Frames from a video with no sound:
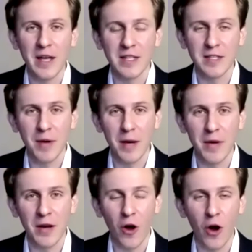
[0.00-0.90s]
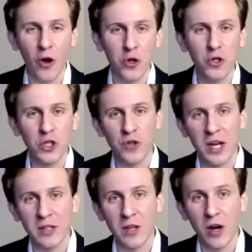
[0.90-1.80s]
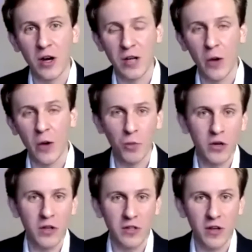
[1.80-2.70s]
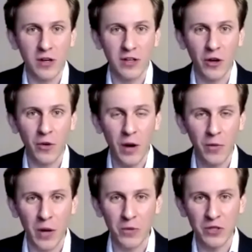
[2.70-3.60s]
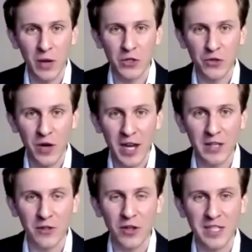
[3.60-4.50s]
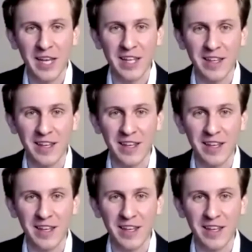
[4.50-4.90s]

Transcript: says to Batman, "Oh, you just train in the dark. I was born in the dark. You know, I was trained not seeing anything."